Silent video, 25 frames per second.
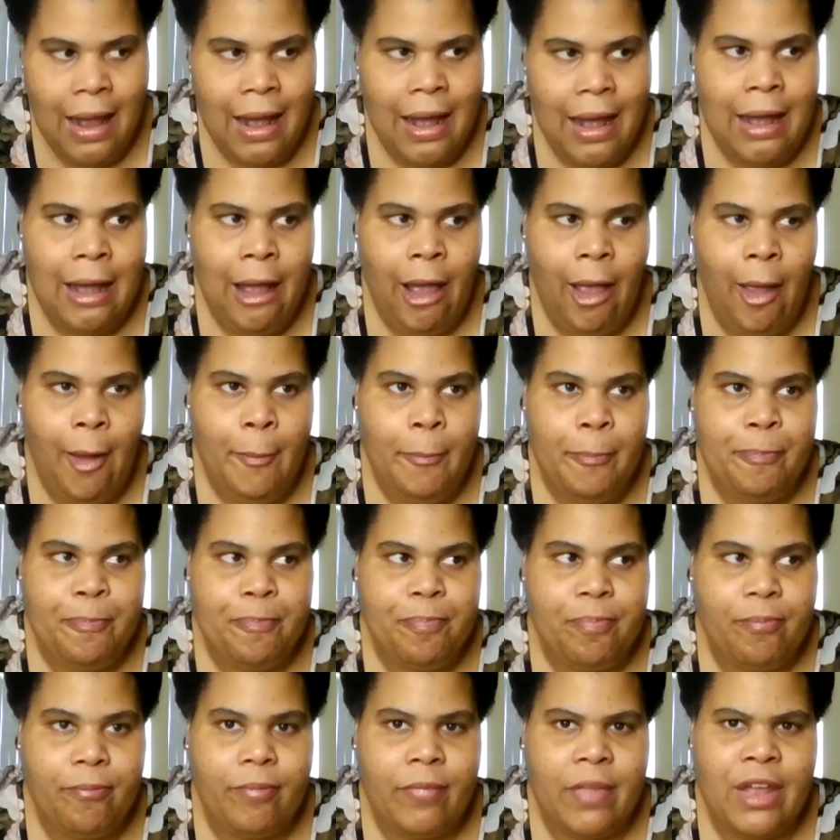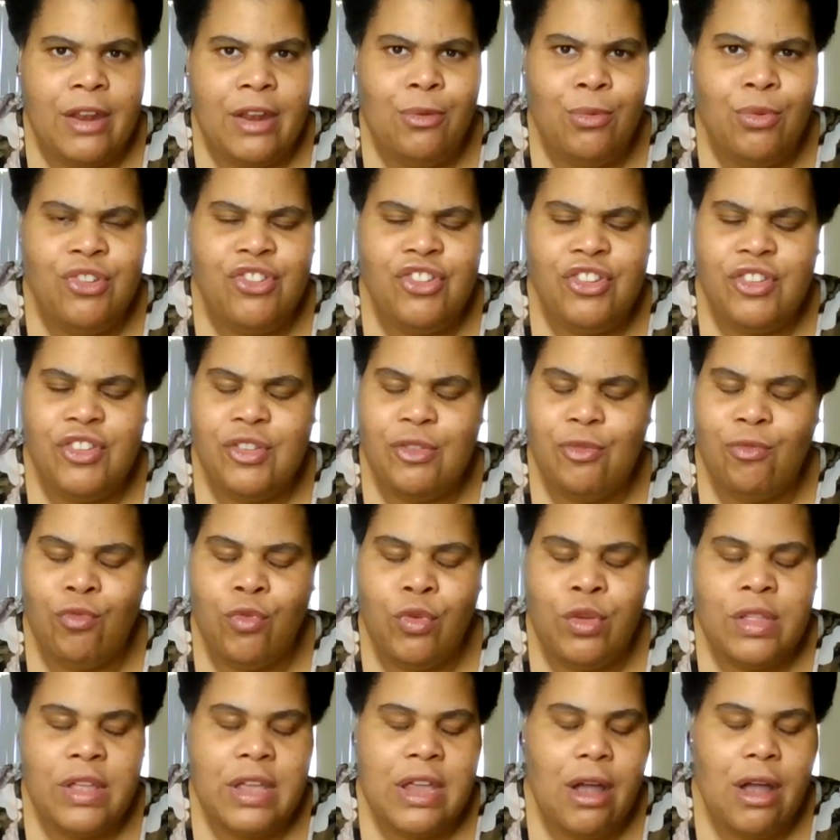And it was just
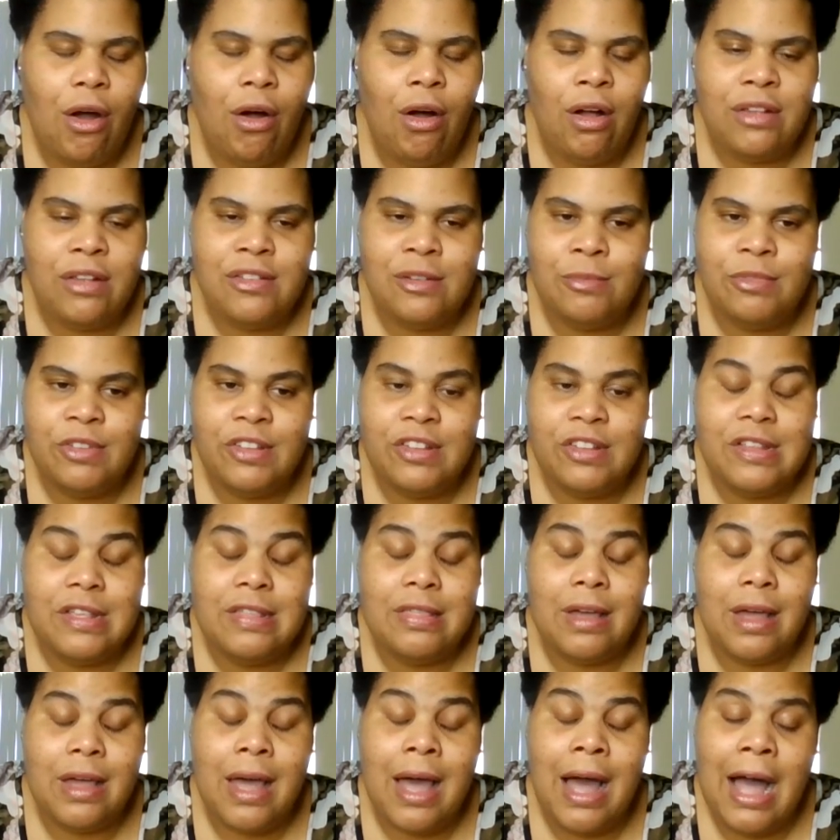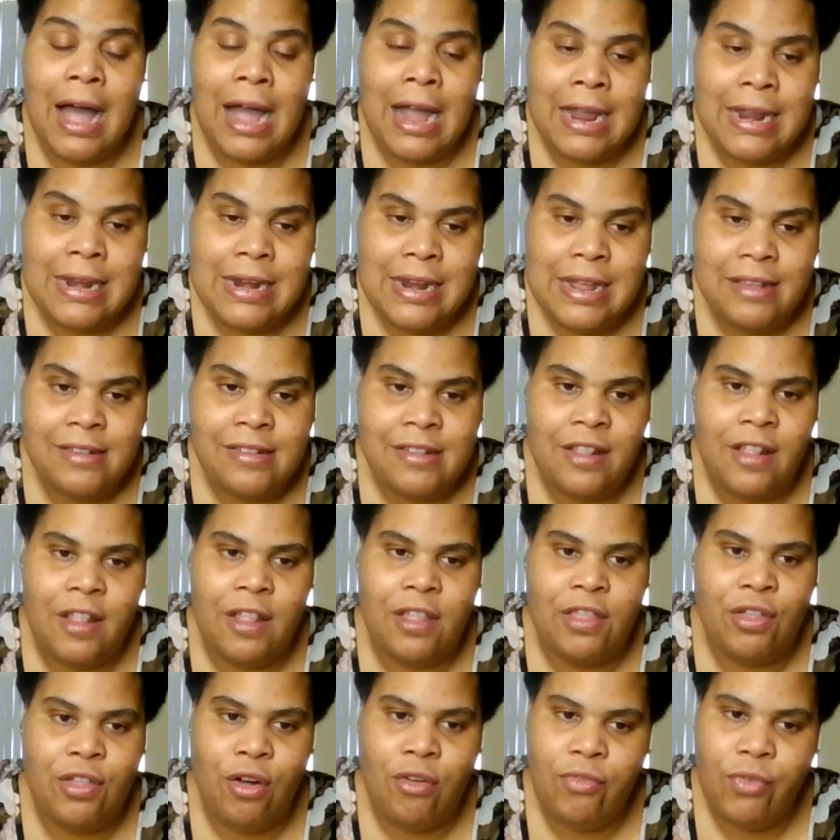really awesome to see the kindness and
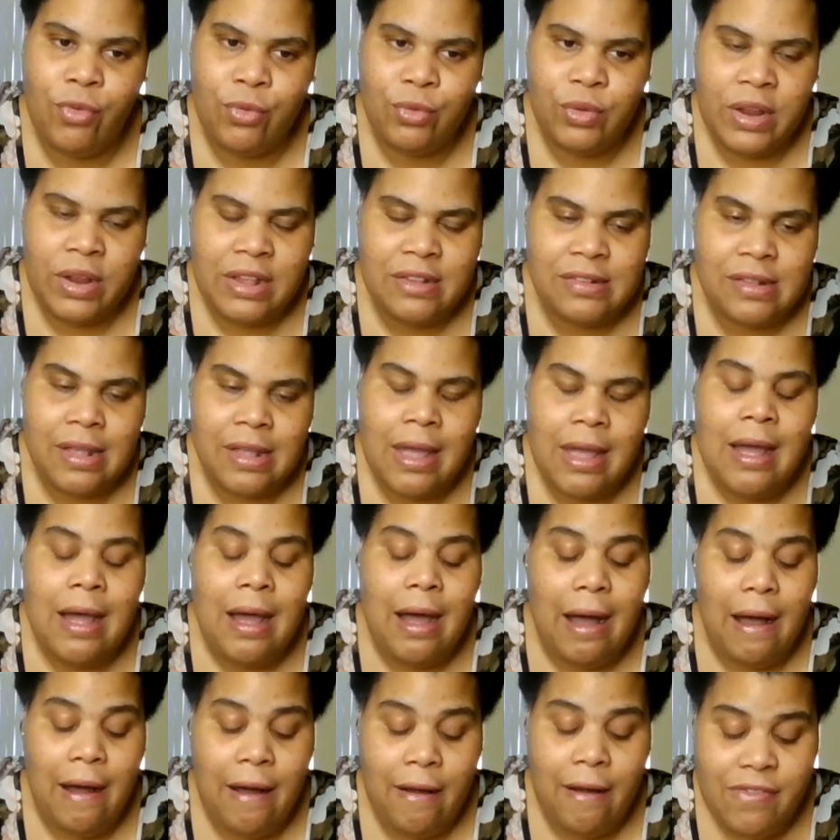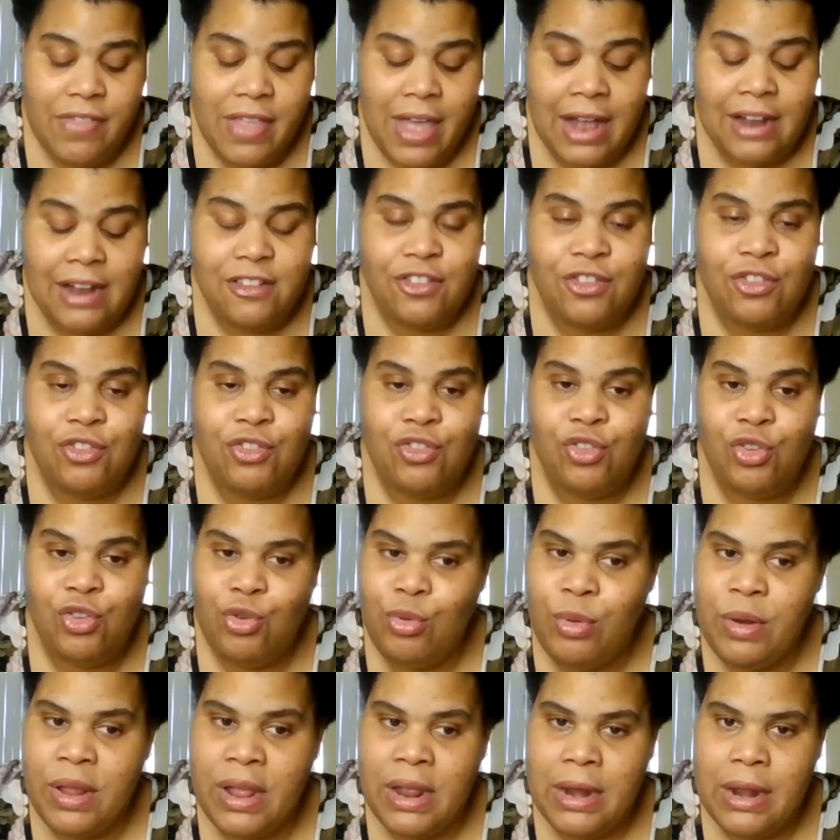the thoughtfulness of that
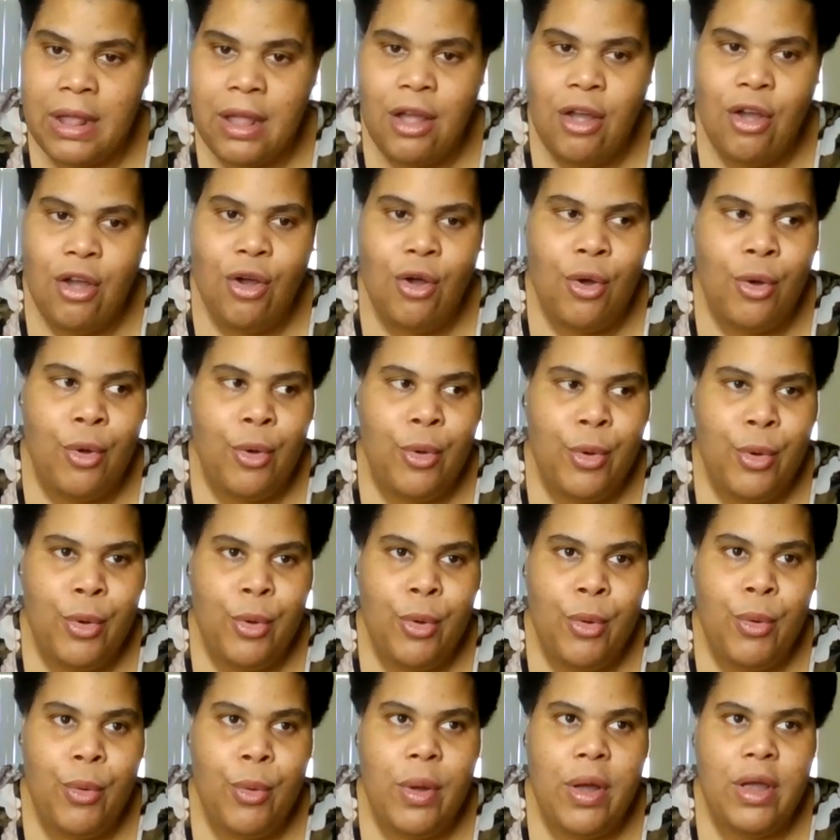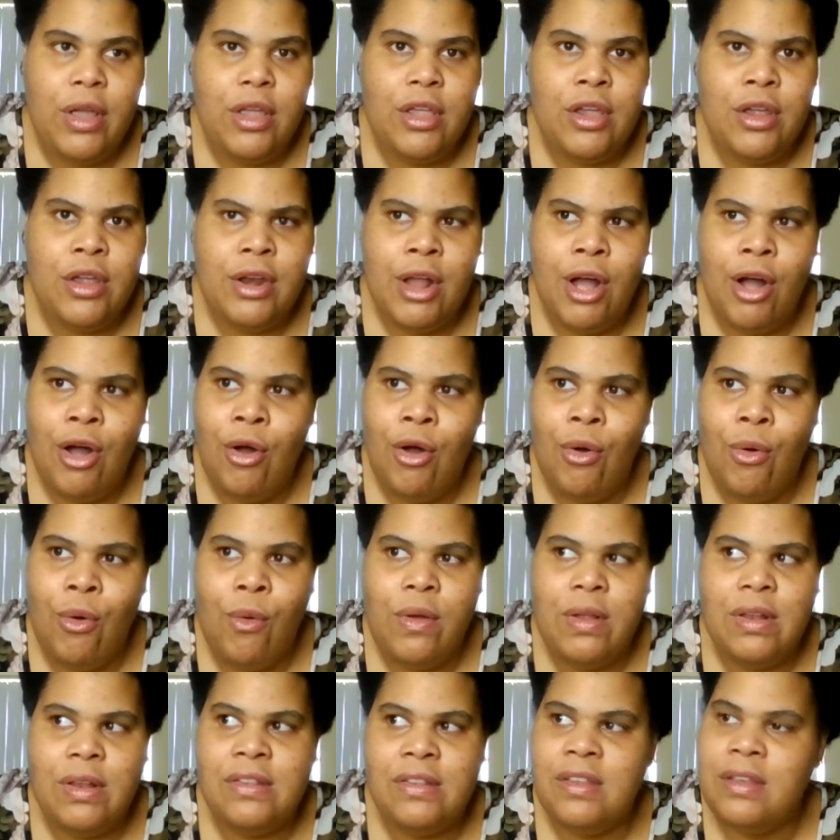student who,
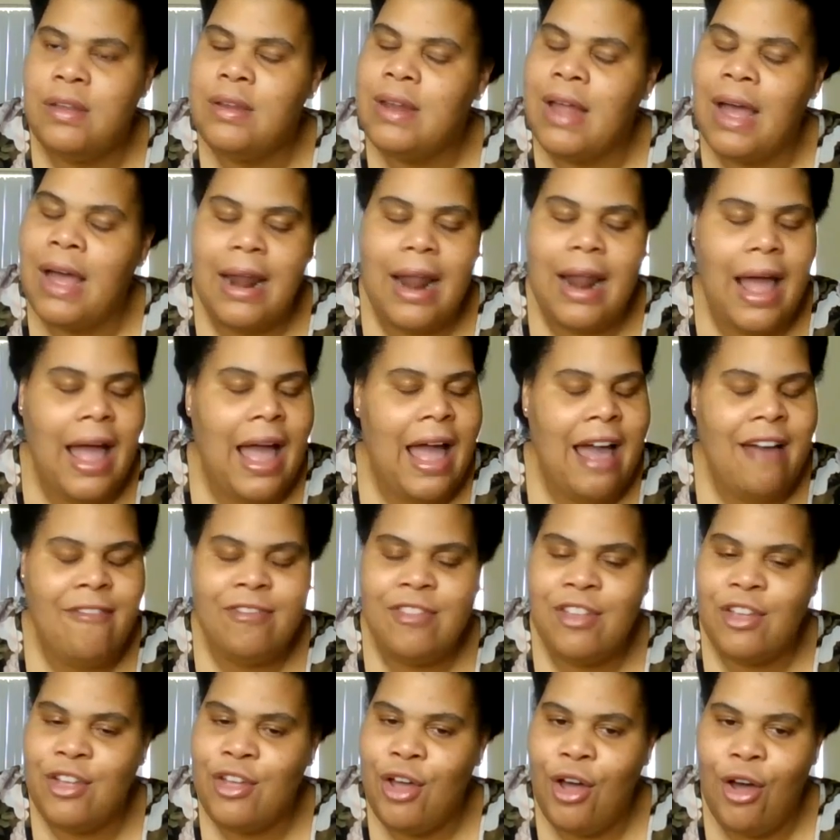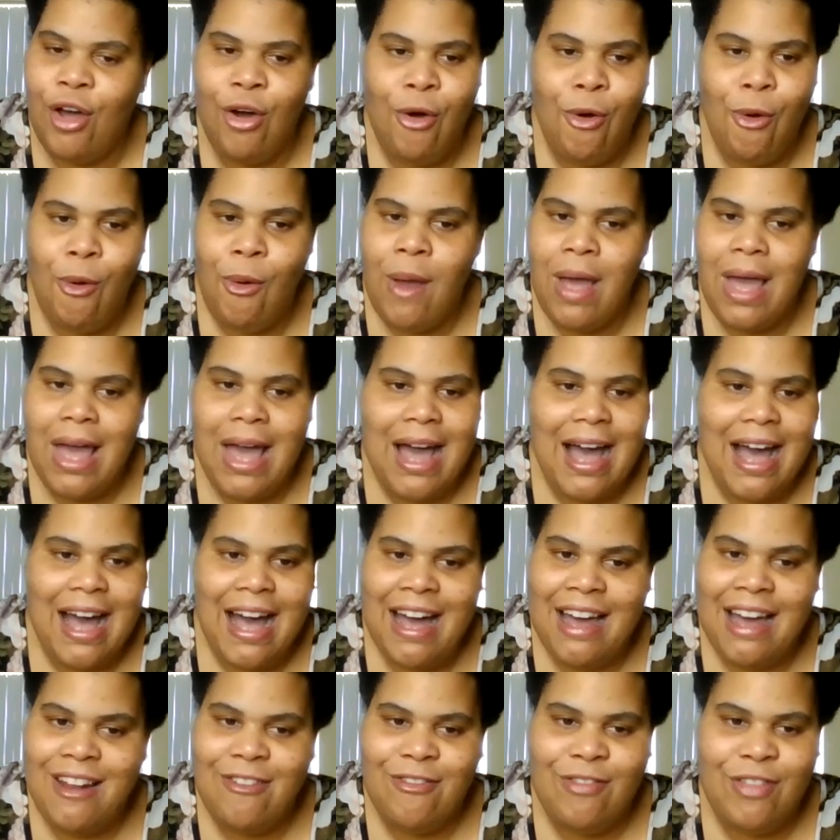did not have to go
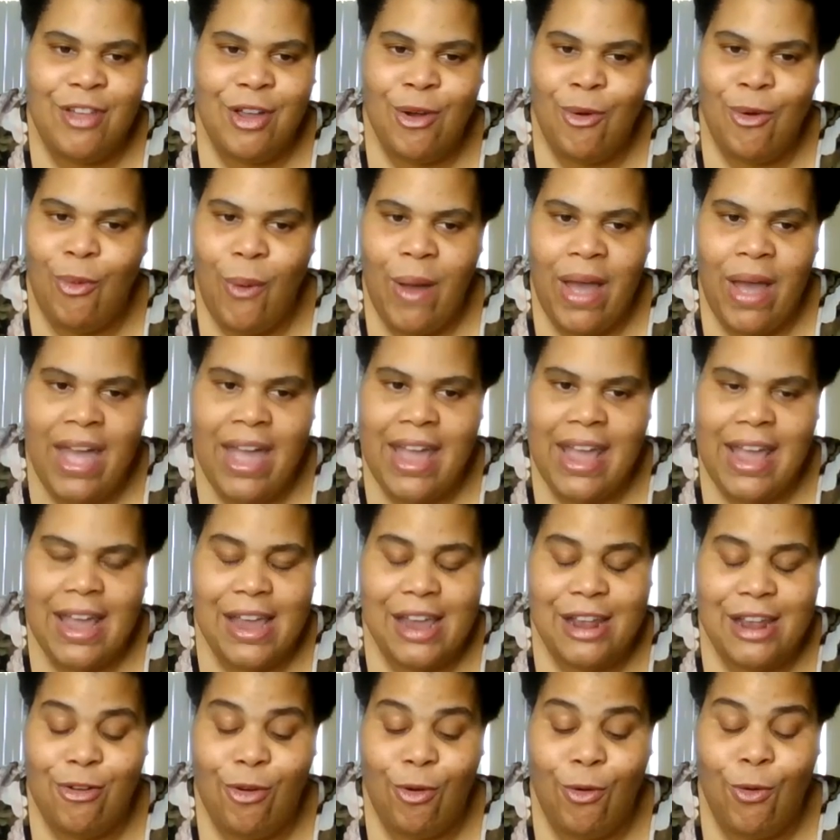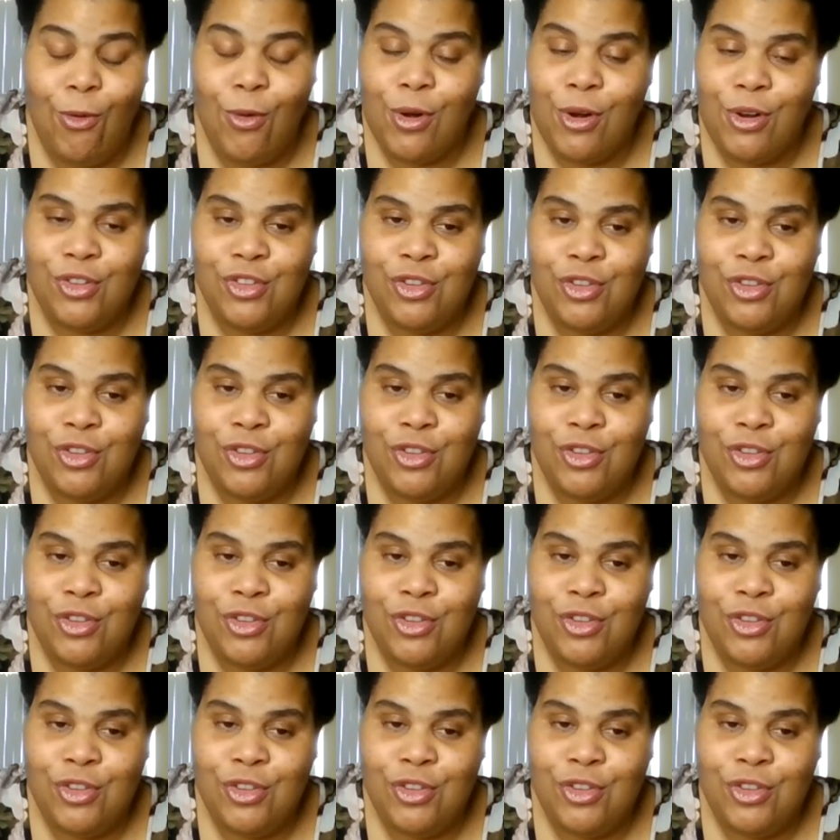out of their way in order